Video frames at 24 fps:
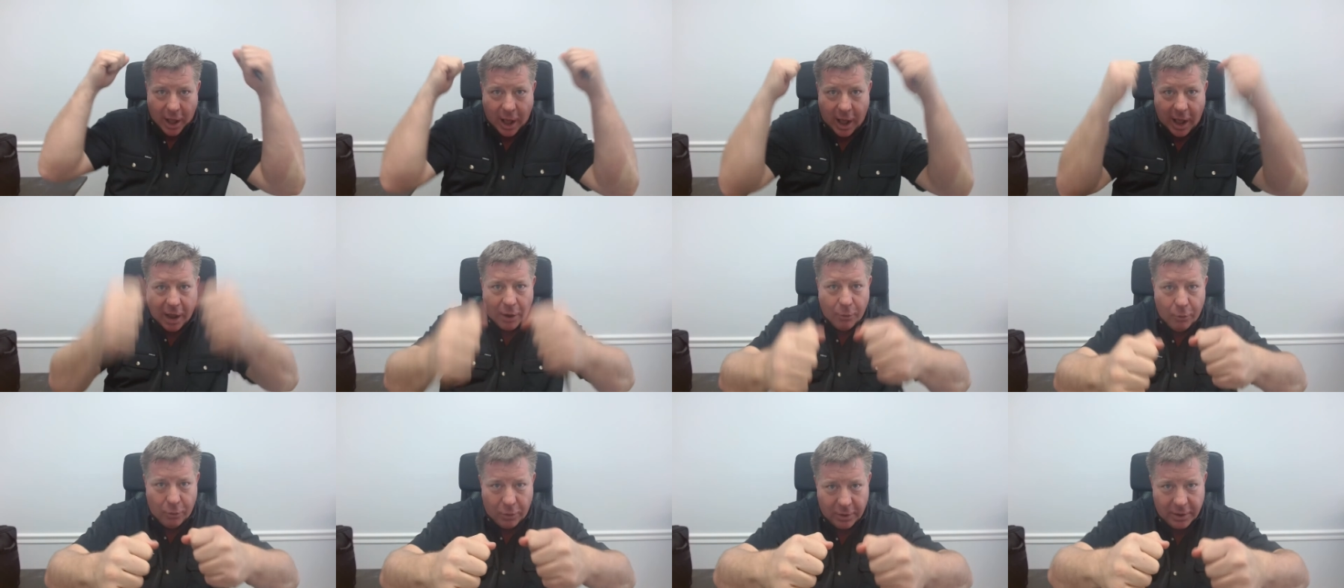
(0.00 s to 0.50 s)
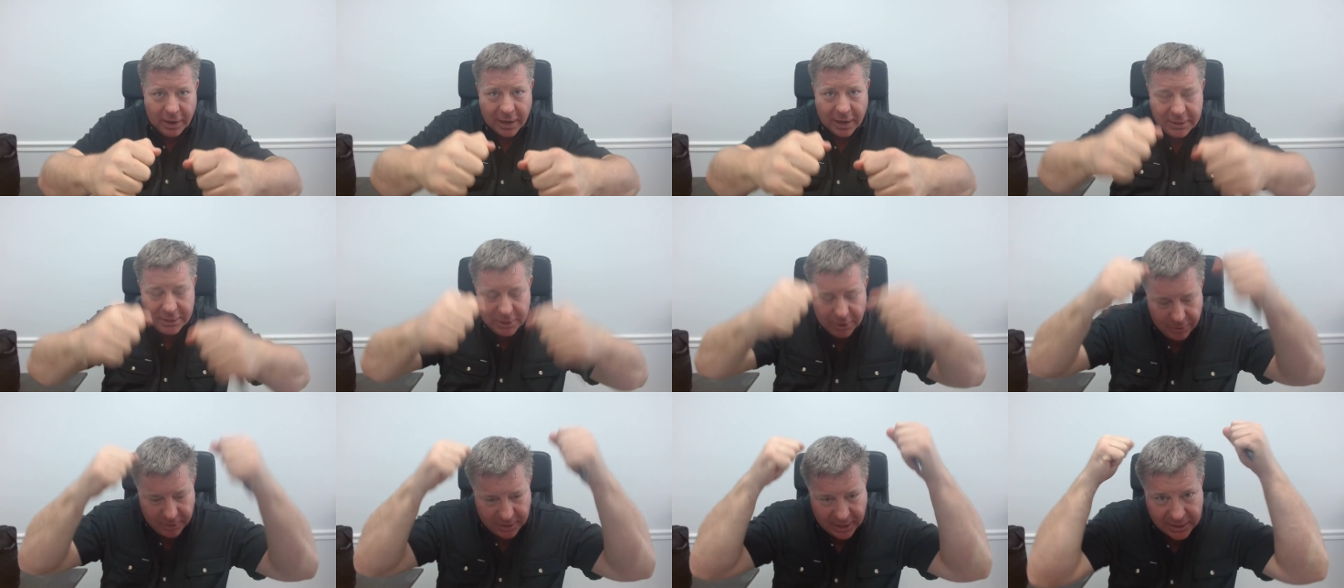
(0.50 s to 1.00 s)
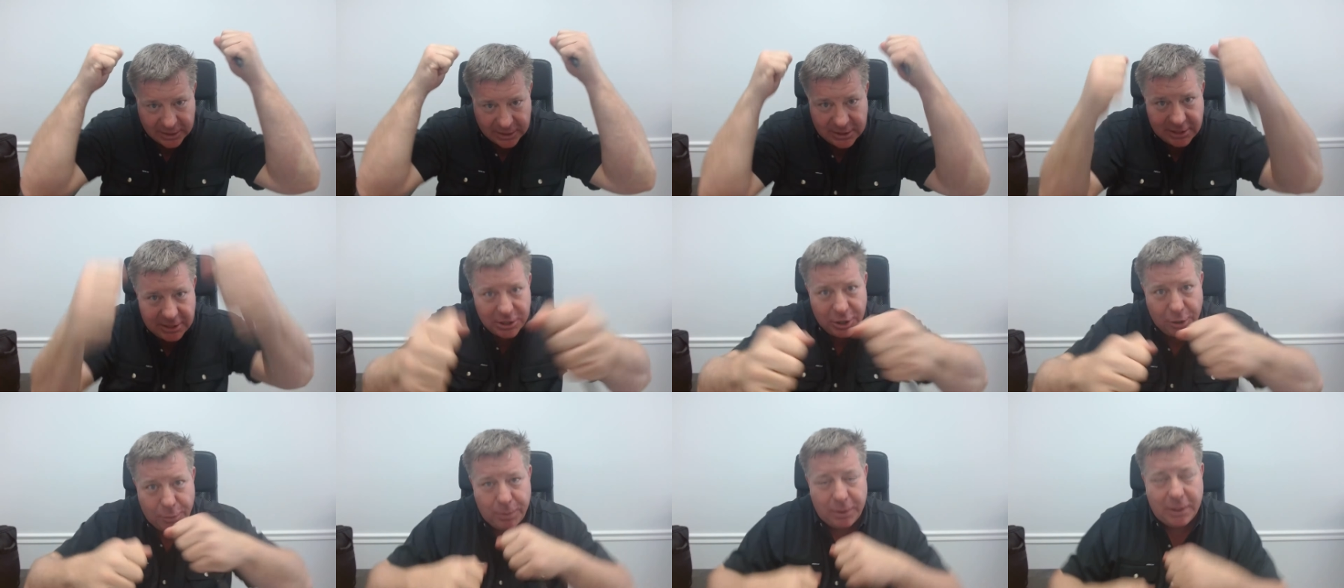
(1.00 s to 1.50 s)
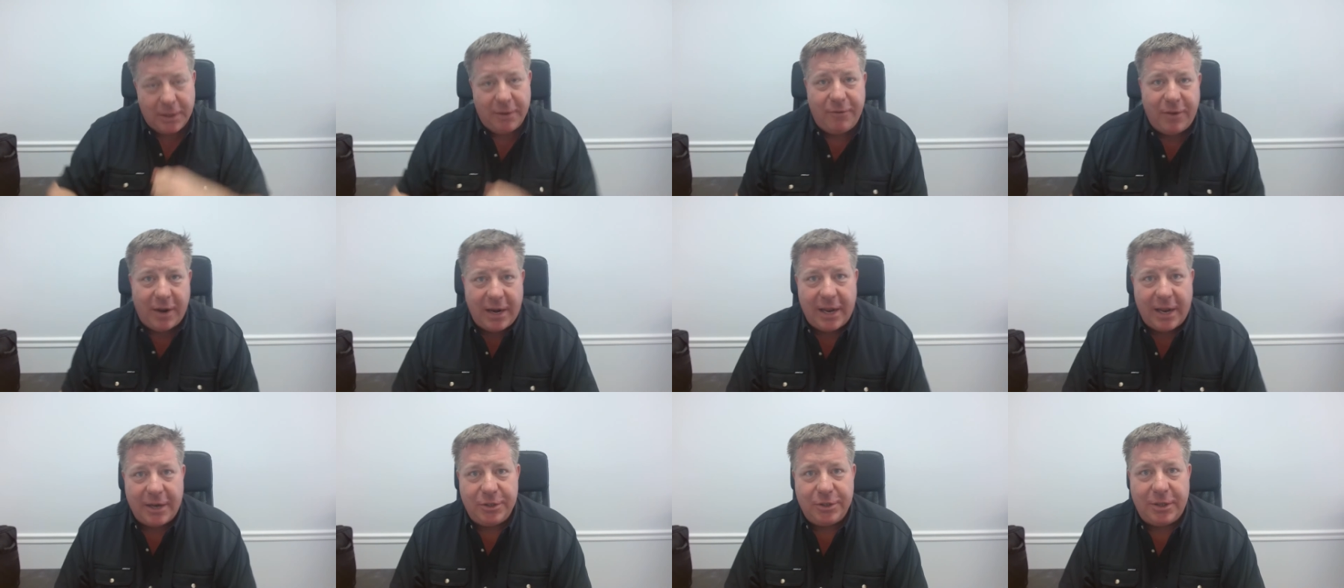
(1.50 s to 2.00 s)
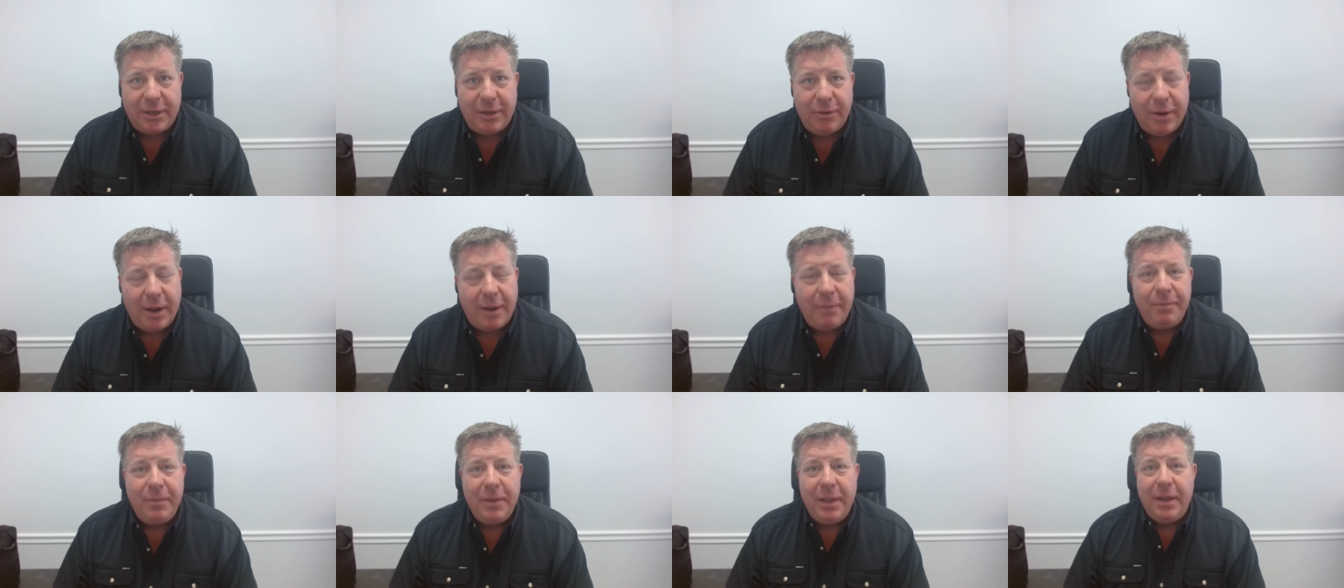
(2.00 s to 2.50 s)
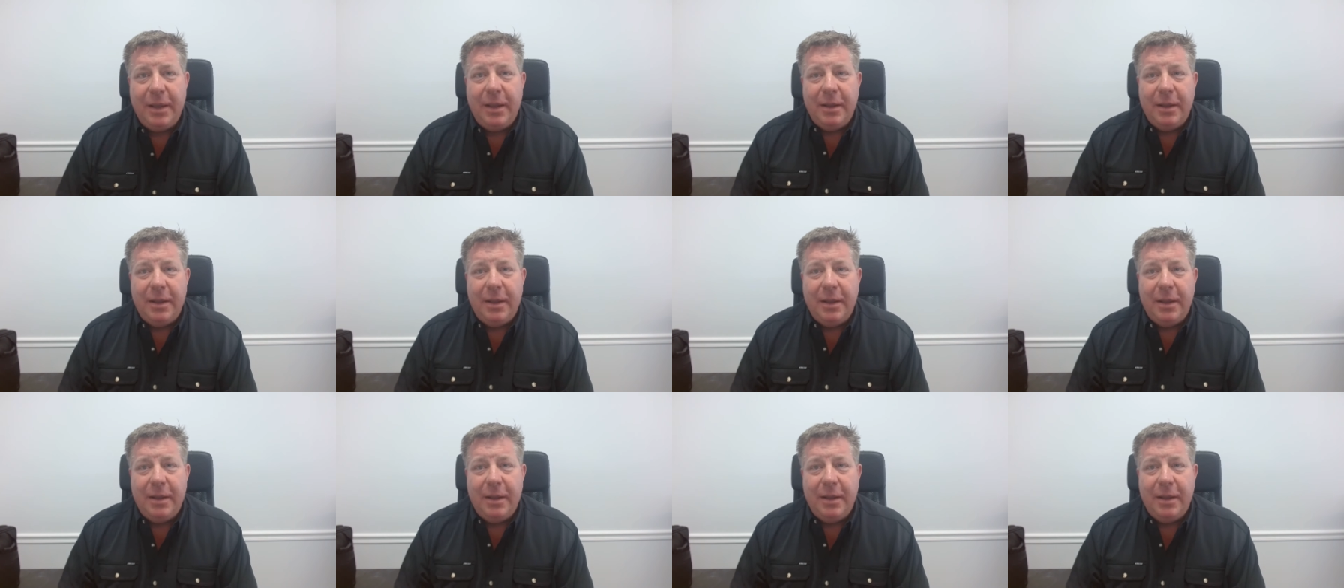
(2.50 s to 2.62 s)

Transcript: I will not do it, it's stupid financially, right?